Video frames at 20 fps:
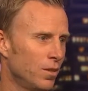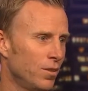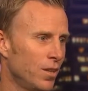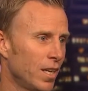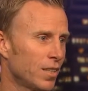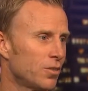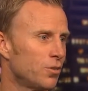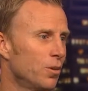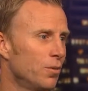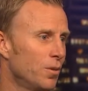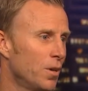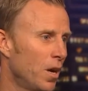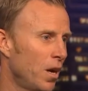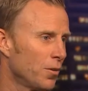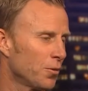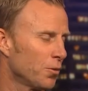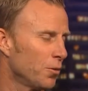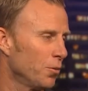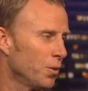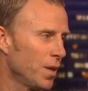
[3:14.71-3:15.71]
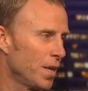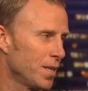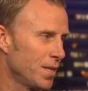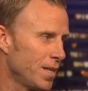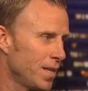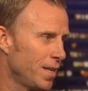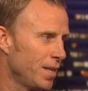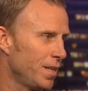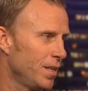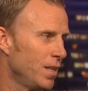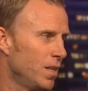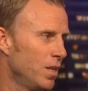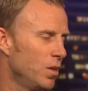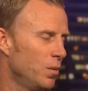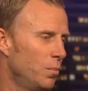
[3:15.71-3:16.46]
know, not to have gone through what I did,